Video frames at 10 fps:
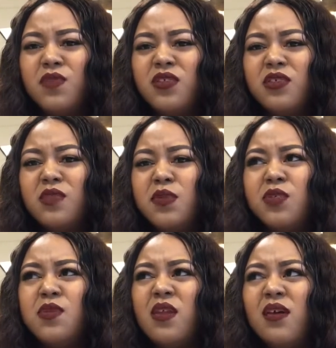Is this
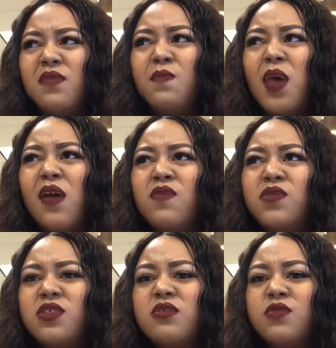supposed to be like a
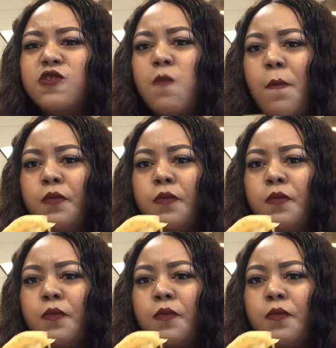mild sauce?